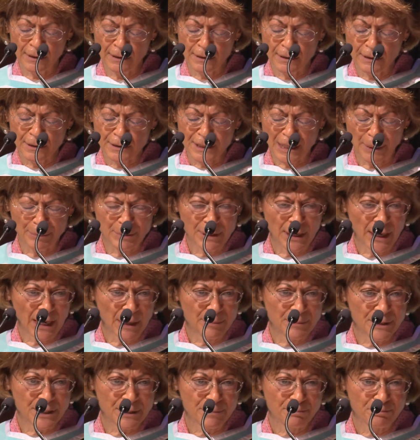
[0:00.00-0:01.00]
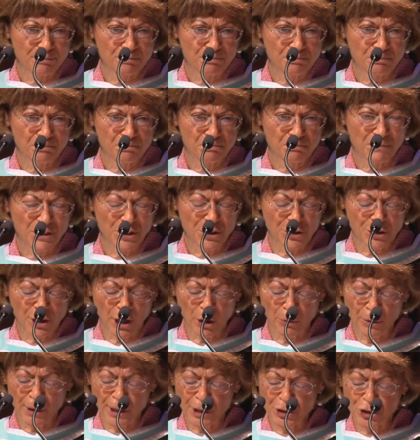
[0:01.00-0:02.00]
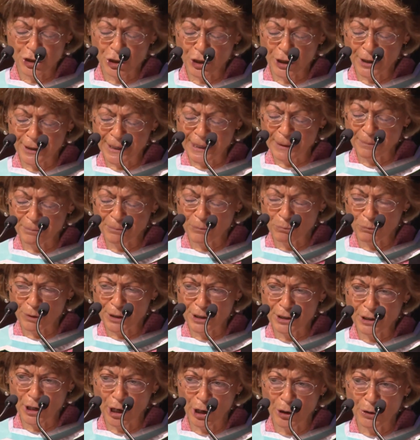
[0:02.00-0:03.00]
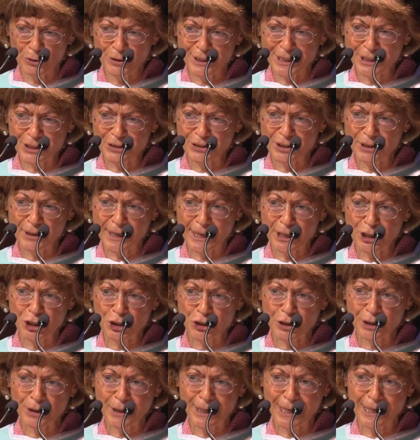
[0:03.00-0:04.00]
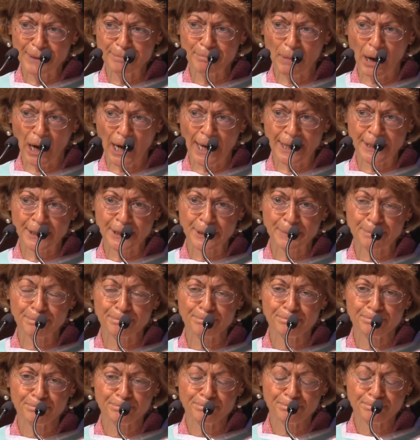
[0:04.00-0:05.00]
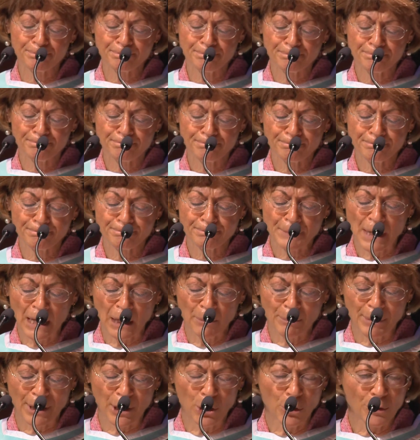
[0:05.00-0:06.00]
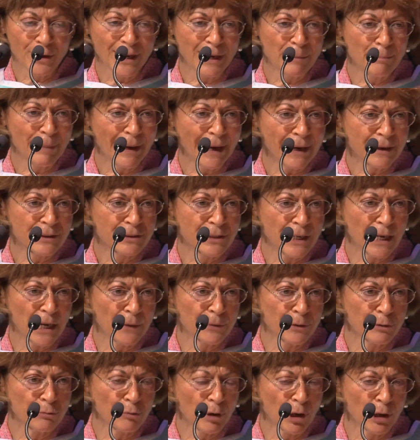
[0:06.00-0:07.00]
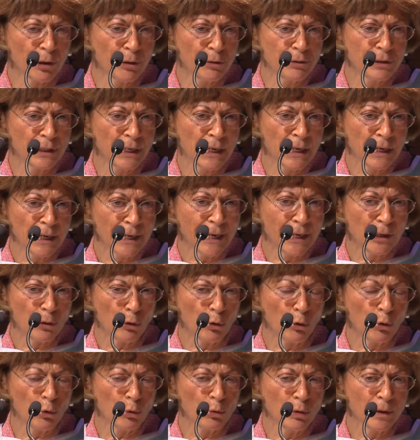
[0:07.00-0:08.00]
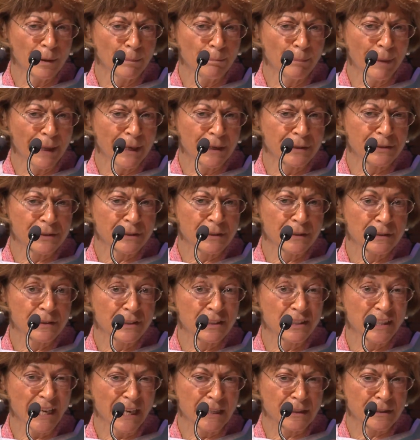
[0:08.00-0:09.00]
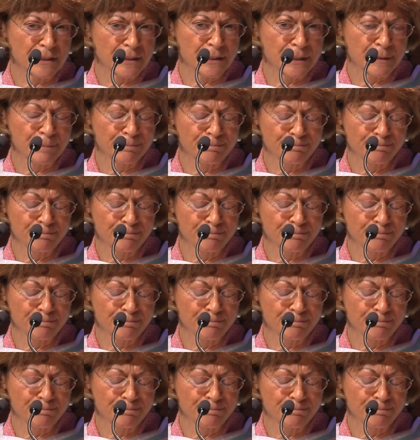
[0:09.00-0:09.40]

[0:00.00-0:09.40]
Sometimes you go on a journey with no destination in mind, but looking back down the road, it all makes sense.